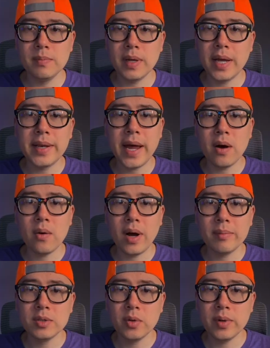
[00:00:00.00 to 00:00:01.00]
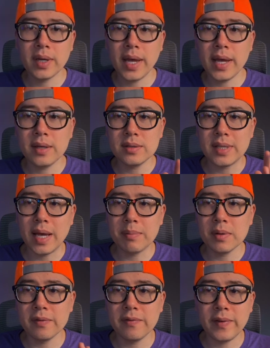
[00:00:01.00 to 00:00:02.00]
And now I'm doing a
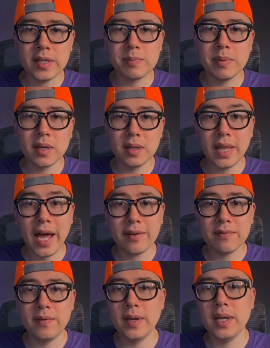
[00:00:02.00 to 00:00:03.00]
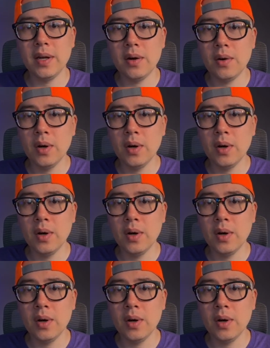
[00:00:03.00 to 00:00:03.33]
sample Facebook Live video